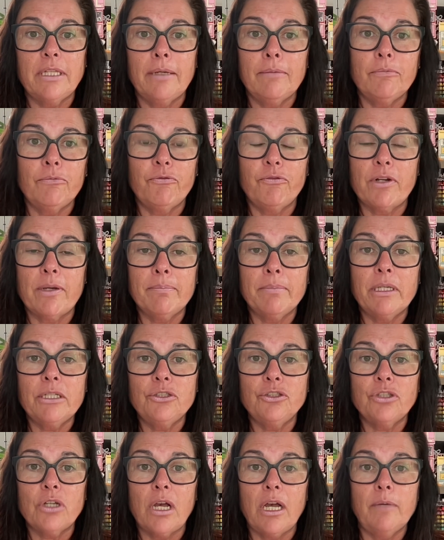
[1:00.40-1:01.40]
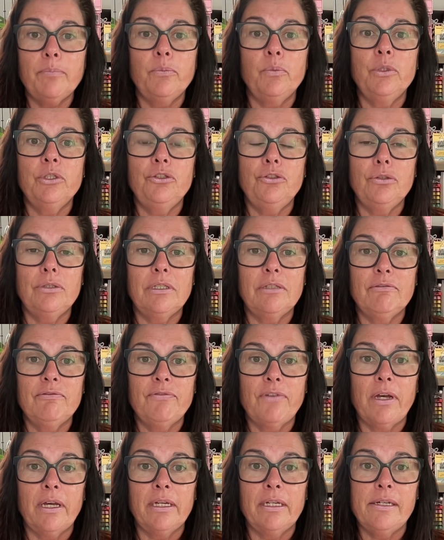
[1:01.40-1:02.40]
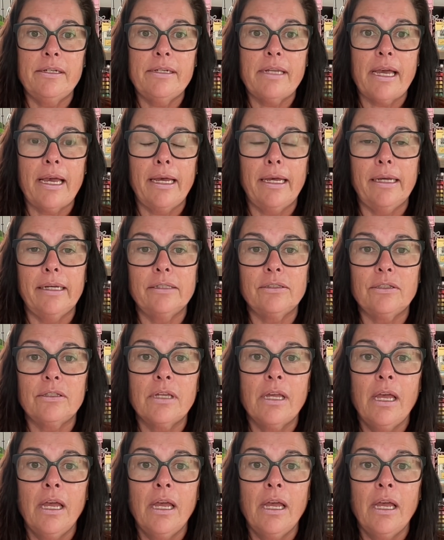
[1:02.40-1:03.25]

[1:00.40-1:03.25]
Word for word: them from my shop, which you can find at